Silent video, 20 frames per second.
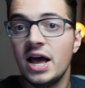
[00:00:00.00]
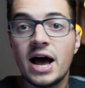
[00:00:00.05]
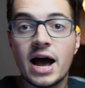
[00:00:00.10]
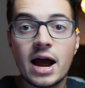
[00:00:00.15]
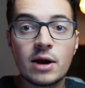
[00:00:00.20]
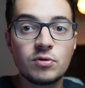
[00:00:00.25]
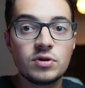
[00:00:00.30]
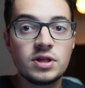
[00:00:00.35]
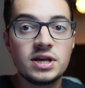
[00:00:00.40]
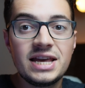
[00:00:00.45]

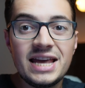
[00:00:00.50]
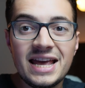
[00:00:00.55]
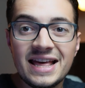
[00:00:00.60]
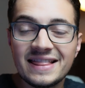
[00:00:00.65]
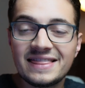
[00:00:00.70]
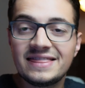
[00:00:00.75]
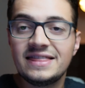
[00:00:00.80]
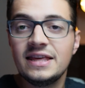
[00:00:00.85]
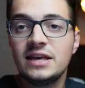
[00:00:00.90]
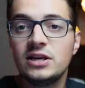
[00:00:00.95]
I really
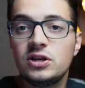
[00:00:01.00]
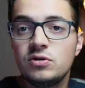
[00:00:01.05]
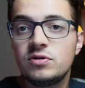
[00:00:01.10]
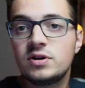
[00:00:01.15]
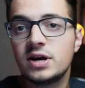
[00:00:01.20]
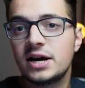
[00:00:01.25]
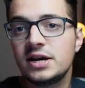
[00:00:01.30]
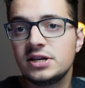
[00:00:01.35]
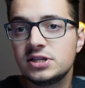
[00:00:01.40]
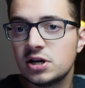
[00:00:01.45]
can't thank you
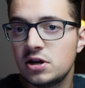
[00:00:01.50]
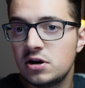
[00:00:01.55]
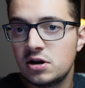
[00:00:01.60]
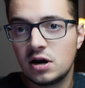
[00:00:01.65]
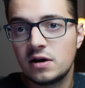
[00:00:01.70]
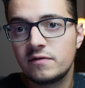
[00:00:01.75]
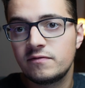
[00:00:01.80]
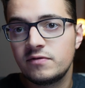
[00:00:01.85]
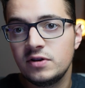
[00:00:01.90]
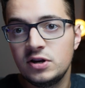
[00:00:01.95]
guys
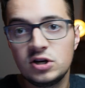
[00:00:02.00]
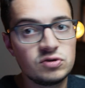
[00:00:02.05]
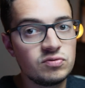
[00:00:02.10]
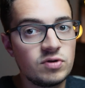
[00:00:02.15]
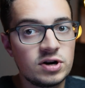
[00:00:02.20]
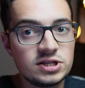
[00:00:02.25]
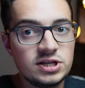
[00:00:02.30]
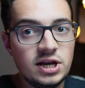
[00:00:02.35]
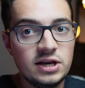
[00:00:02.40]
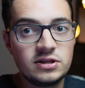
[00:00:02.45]
enough and just
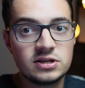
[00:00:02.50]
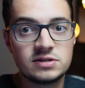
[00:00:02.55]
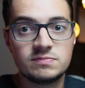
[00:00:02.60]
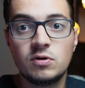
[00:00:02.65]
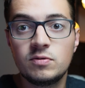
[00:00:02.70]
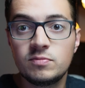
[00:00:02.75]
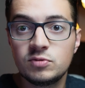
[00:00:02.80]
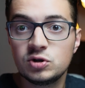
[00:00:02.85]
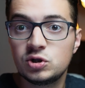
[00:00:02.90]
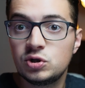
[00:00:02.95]
want to take this
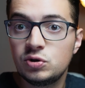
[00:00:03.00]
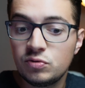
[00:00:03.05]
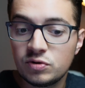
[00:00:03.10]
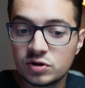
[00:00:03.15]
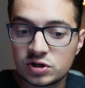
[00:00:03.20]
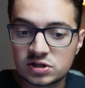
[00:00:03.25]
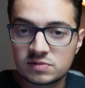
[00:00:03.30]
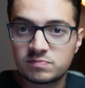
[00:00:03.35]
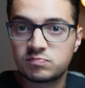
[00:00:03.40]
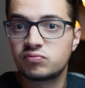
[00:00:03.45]
moment to
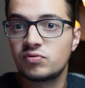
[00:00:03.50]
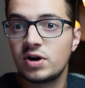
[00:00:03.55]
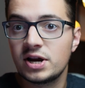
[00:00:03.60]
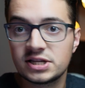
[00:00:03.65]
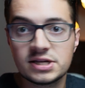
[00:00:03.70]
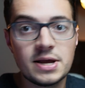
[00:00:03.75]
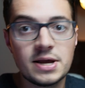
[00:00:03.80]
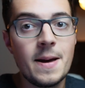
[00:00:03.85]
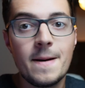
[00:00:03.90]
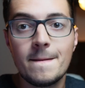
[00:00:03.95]

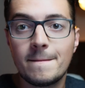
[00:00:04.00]
express